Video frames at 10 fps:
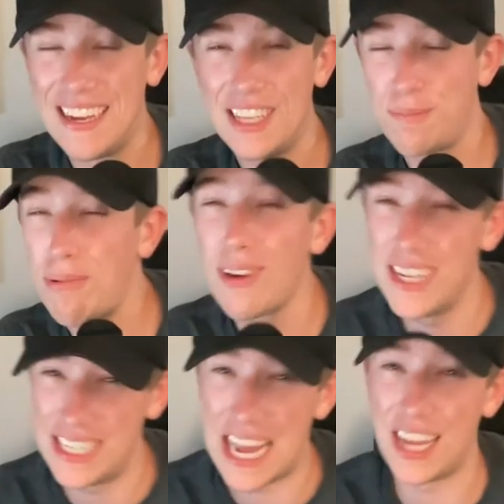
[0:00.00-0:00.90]
It's
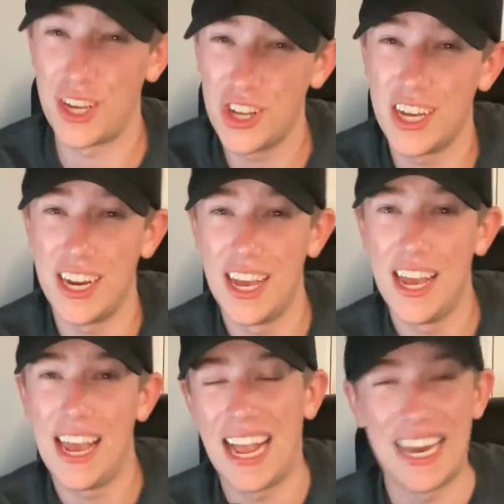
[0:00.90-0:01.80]
pretty dang good.
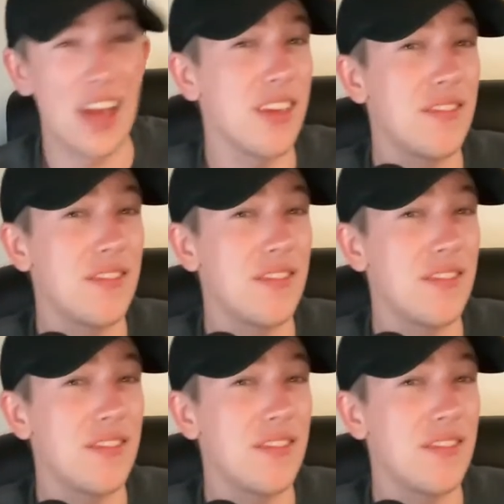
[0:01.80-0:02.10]
And now